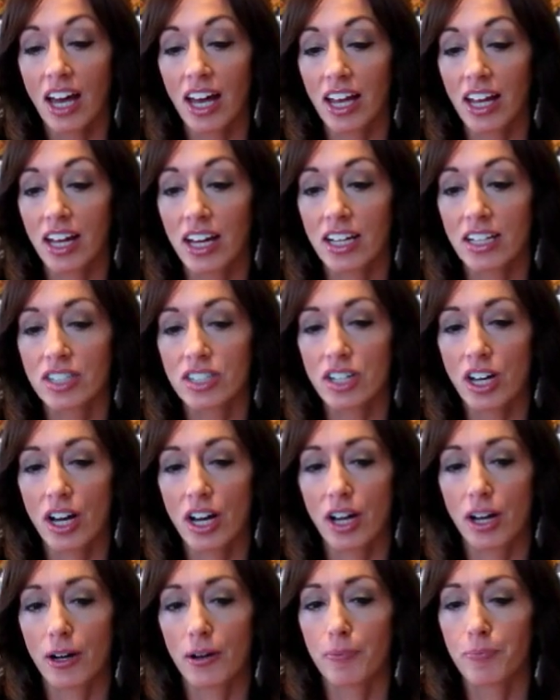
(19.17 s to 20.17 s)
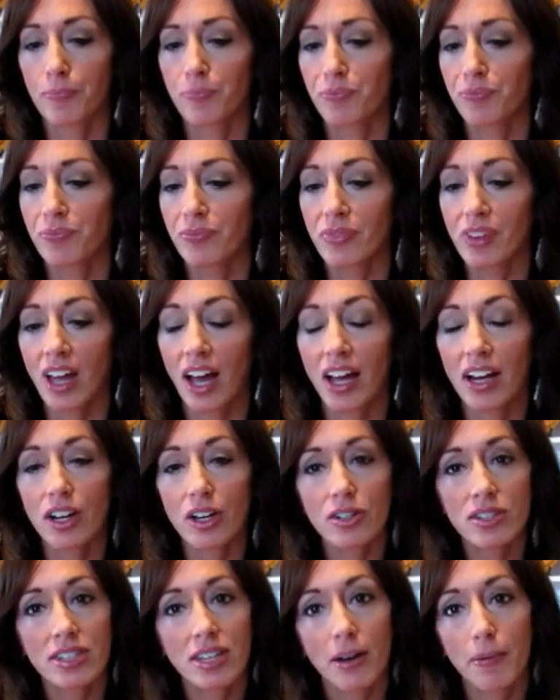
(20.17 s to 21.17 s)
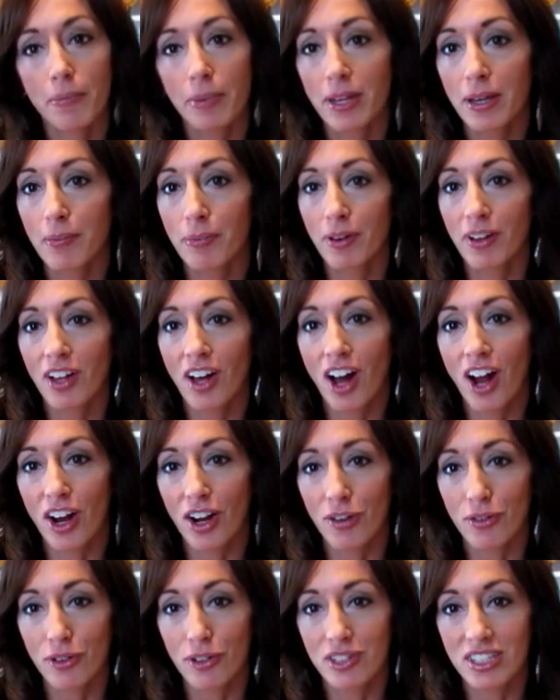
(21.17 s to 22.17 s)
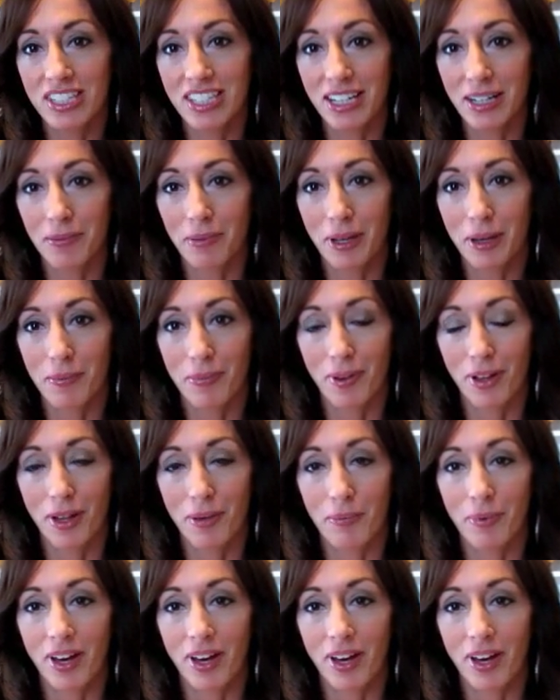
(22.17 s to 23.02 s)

And um, I know some people aren't routine people,